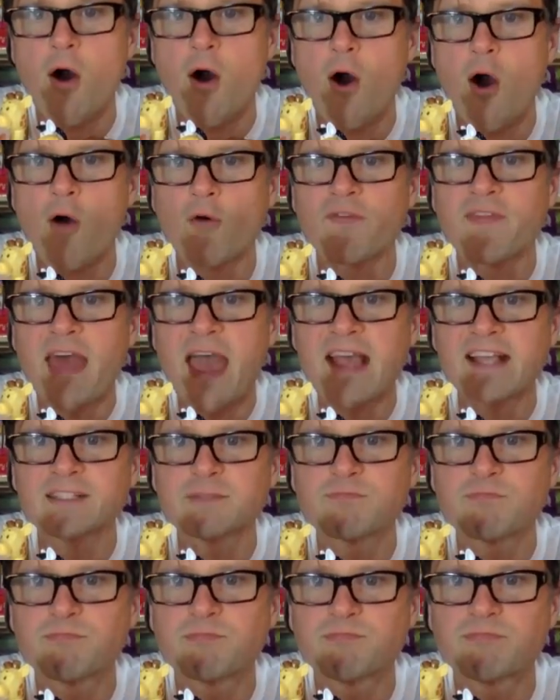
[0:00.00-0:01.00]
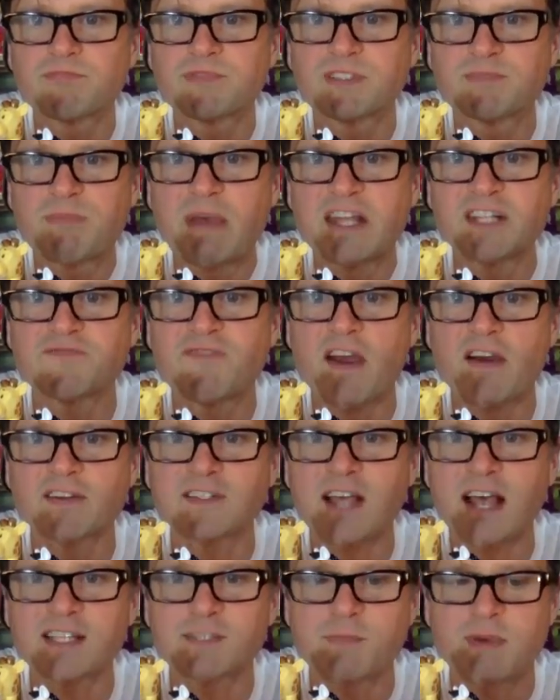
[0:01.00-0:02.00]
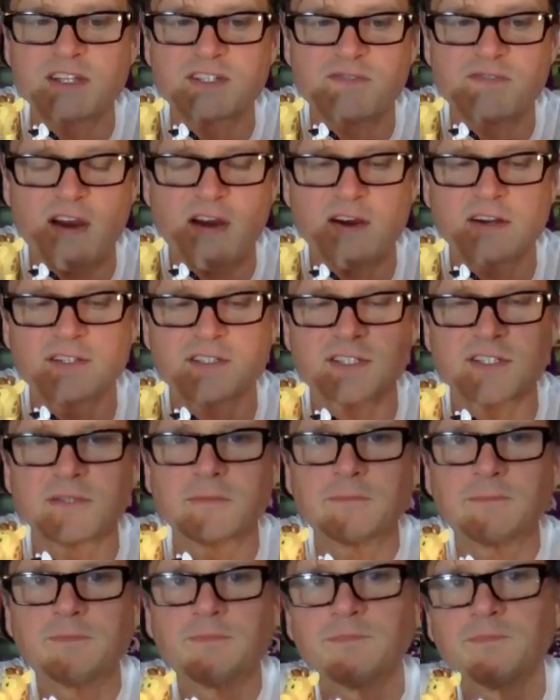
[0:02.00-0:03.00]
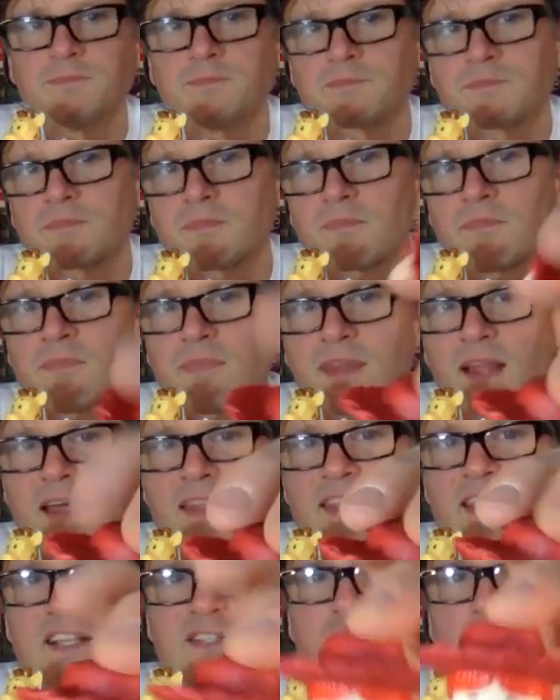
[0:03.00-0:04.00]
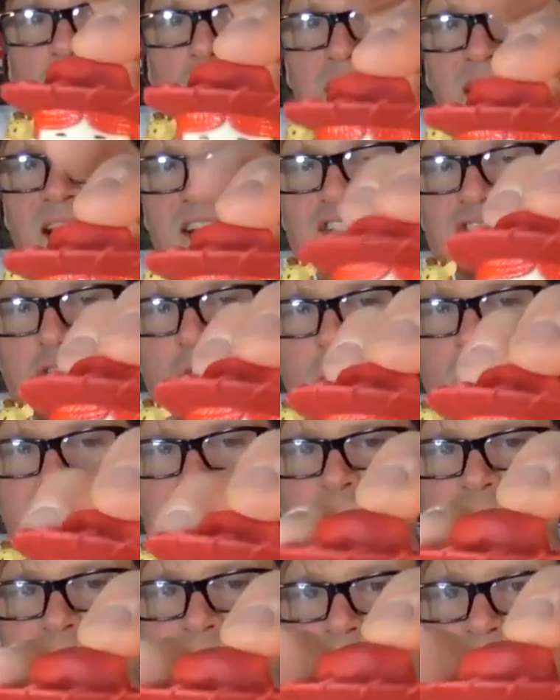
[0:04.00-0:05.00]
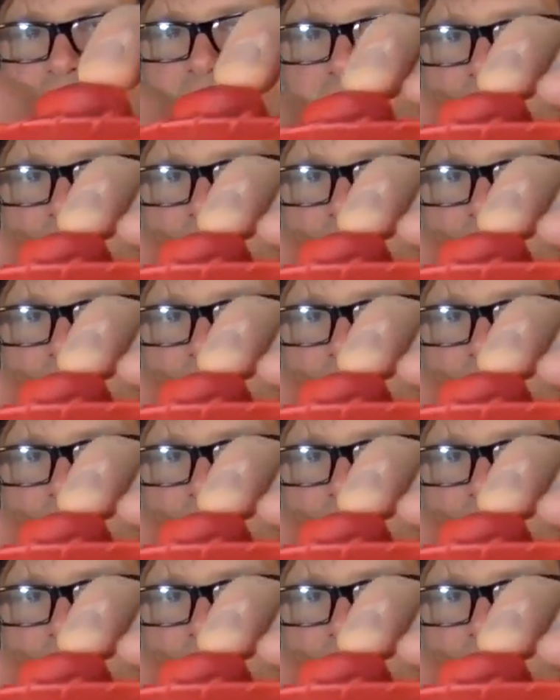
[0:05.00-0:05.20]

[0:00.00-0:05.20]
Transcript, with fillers: Oh, thanks, Speech Fairies. Hi, Speech Fairies. These would play so much with the